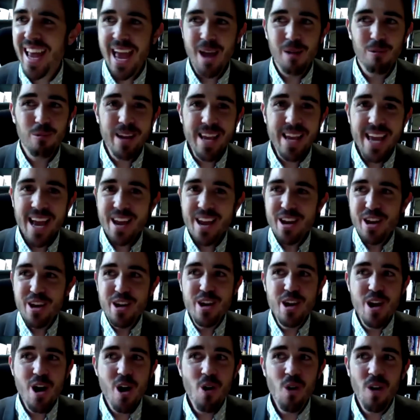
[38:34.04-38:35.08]
We had
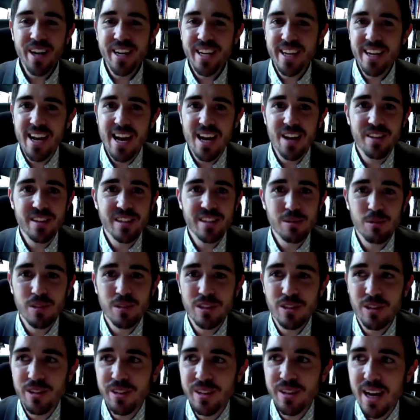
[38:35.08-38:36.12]
no idea how this would
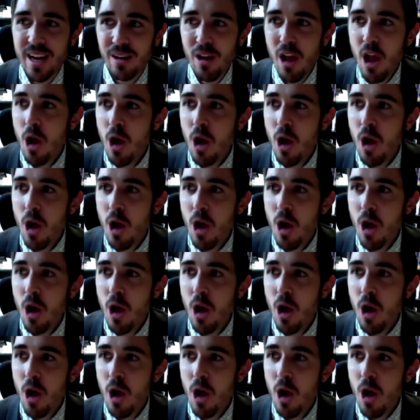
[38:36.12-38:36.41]
turn out.